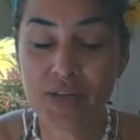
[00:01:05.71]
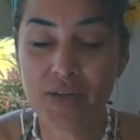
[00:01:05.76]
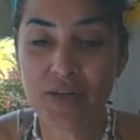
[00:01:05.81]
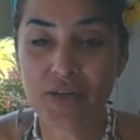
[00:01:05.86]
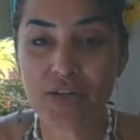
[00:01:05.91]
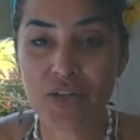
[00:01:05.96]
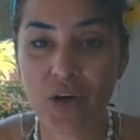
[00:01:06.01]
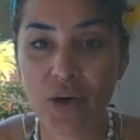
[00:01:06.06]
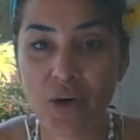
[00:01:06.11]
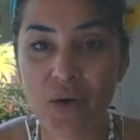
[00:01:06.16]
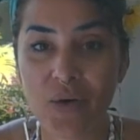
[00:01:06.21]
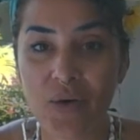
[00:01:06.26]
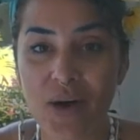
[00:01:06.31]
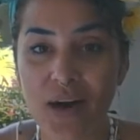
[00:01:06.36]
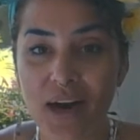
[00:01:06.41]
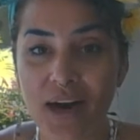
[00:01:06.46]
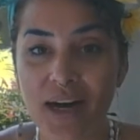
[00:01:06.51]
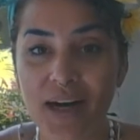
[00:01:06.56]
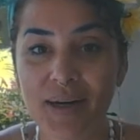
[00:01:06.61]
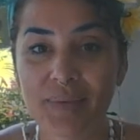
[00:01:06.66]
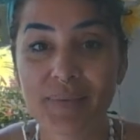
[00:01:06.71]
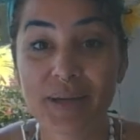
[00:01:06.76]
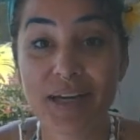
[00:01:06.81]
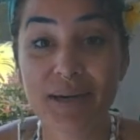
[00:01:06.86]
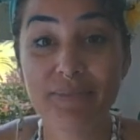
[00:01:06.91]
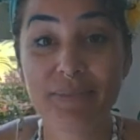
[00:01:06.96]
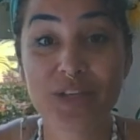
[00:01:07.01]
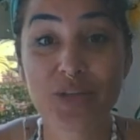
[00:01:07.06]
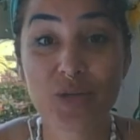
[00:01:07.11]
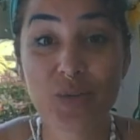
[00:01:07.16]
So
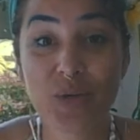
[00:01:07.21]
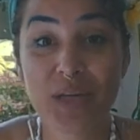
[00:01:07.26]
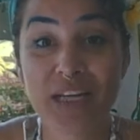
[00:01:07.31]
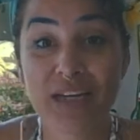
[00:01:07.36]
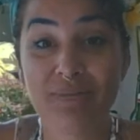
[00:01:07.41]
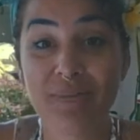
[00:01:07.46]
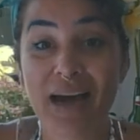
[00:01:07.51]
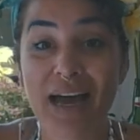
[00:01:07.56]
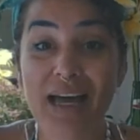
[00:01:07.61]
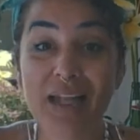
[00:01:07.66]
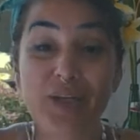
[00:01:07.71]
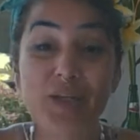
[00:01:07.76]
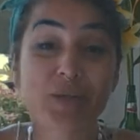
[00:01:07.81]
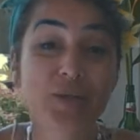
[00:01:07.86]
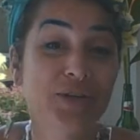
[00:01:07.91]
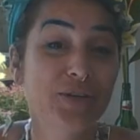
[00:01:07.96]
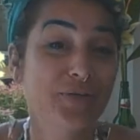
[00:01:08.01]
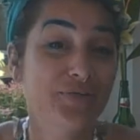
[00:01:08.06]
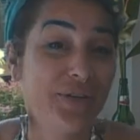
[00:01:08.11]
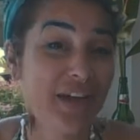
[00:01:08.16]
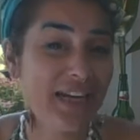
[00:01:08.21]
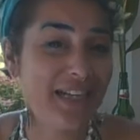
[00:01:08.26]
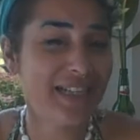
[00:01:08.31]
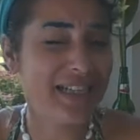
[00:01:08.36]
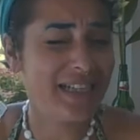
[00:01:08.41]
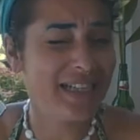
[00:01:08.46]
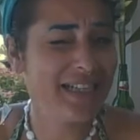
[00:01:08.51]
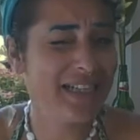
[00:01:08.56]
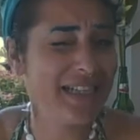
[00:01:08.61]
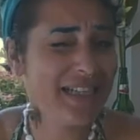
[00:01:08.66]
in between my lunar
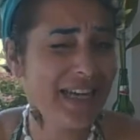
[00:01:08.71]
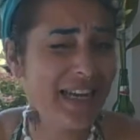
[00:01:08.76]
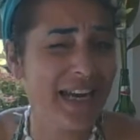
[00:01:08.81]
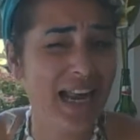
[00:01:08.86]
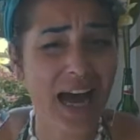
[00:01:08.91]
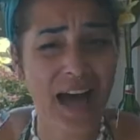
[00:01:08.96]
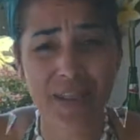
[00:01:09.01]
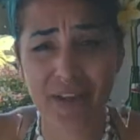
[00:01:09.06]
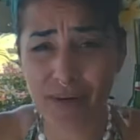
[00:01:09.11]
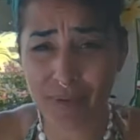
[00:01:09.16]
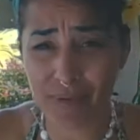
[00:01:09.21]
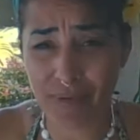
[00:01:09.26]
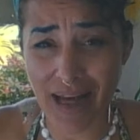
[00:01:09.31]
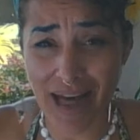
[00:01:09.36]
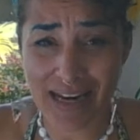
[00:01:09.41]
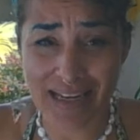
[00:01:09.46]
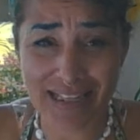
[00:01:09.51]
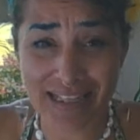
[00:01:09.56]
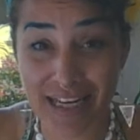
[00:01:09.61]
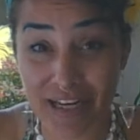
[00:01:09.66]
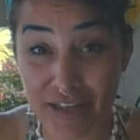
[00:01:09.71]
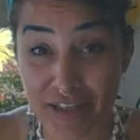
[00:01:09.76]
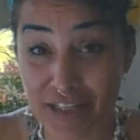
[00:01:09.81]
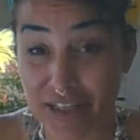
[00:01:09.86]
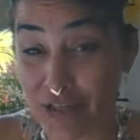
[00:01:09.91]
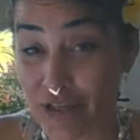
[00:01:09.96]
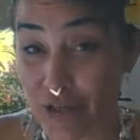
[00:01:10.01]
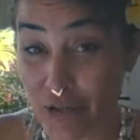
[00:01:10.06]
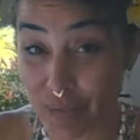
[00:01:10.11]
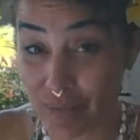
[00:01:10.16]
phases and other
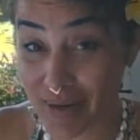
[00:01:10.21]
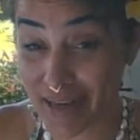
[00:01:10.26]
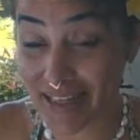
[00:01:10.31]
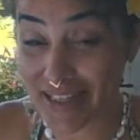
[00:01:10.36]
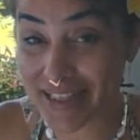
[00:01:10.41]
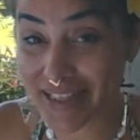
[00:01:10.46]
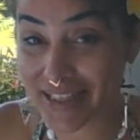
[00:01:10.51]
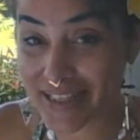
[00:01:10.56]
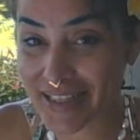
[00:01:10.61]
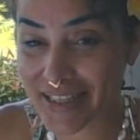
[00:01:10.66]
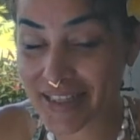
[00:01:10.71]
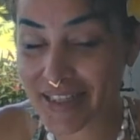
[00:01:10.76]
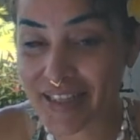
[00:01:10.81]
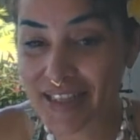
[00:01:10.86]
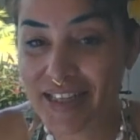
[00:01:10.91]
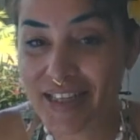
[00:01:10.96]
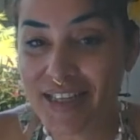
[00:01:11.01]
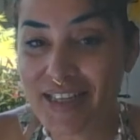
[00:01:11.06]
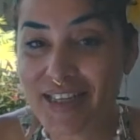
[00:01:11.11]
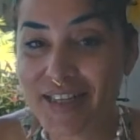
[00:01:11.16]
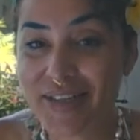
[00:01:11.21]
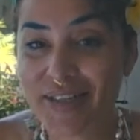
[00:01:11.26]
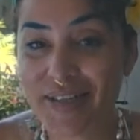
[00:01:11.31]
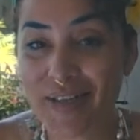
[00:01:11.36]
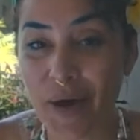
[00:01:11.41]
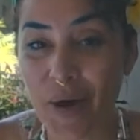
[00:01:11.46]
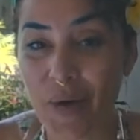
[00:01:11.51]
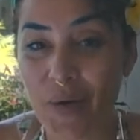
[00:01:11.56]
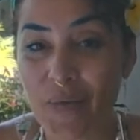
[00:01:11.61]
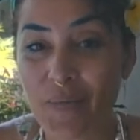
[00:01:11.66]
planetary attunements.
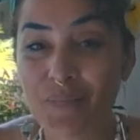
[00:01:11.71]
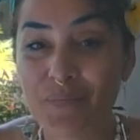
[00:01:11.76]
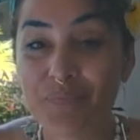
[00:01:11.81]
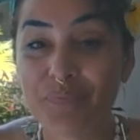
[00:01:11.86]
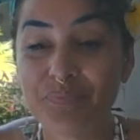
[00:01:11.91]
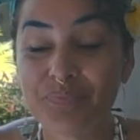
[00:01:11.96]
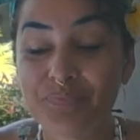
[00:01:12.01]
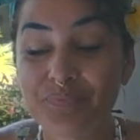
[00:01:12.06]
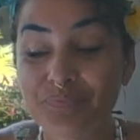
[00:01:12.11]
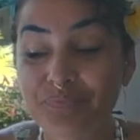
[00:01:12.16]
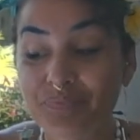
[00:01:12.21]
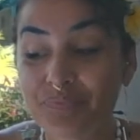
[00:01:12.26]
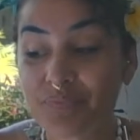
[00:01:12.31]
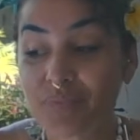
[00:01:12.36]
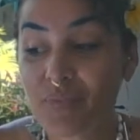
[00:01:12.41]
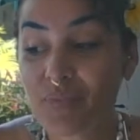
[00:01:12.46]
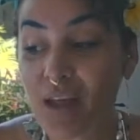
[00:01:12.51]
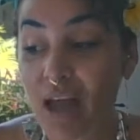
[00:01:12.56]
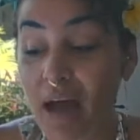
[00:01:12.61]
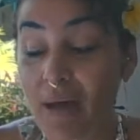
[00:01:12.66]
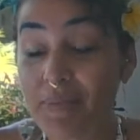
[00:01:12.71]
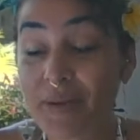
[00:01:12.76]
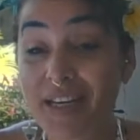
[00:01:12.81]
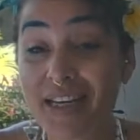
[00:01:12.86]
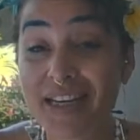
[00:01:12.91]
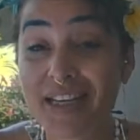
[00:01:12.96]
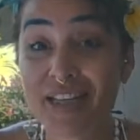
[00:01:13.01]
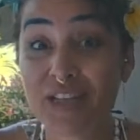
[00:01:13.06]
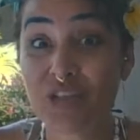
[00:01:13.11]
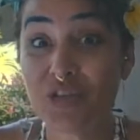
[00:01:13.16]
So I've been
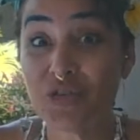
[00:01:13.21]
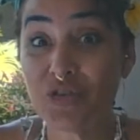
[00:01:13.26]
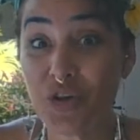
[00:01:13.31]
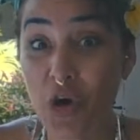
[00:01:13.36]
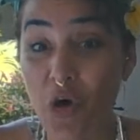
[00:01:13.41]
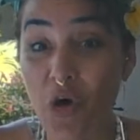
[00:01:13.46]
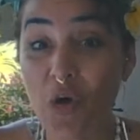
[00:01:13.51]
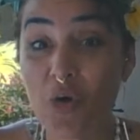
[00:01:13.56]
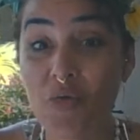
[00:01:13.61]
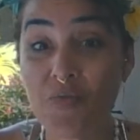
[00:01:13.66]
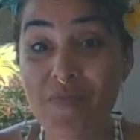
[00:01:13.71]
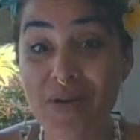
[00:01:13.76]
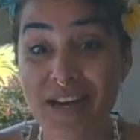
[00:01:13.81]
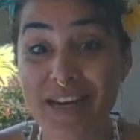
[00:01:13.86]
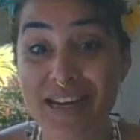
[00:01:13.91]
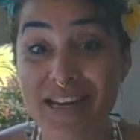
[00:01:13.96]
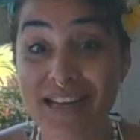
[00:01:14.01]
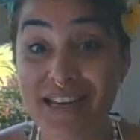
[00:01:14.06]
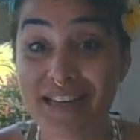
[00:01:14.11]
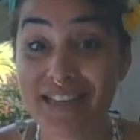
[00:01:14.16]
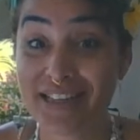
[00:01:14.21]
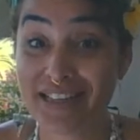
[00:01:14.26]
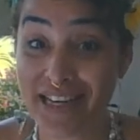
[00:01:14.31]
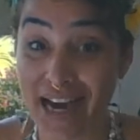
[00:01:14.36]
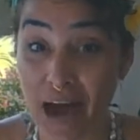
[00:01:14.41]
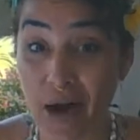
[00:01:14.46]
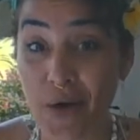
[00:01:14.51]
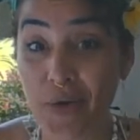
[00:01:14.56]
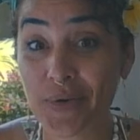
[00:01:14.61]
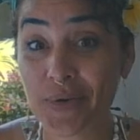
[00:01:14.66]
getting so many
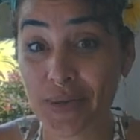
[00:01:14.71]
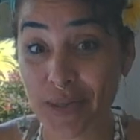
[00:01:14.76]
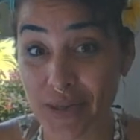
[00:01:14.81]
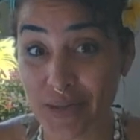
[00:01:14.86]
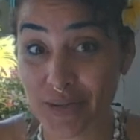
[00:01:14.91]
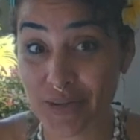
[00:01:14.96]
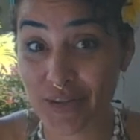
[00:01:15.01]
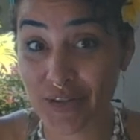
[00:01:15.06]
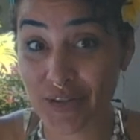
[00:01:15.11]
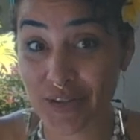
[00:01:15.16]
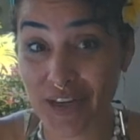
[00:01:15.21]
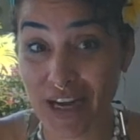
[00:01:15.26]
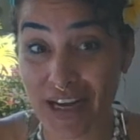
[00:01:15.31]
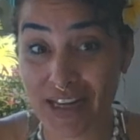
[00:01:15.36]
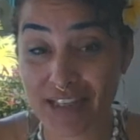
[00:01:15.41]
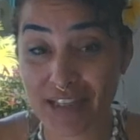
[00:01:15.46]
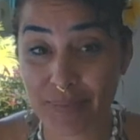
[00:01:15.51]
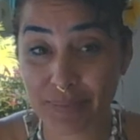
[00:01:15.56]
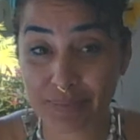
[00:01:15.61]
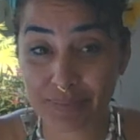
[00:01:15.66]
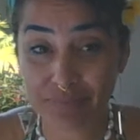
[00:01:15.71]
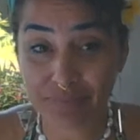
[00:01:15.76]
downloads, you guys.